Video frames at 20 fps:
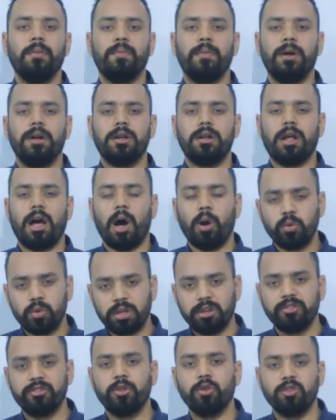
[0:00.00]
But
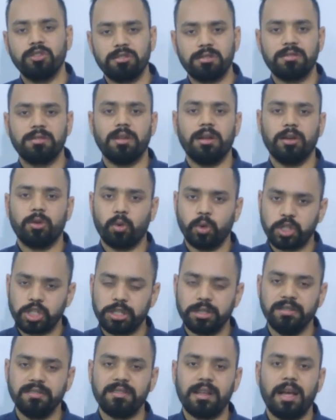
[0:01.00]
out of those
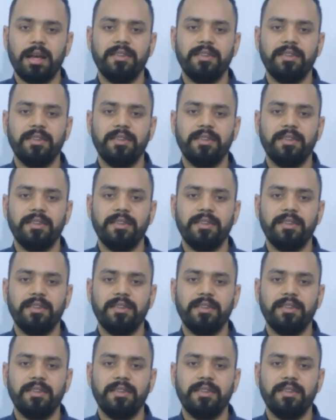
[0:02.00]
questions,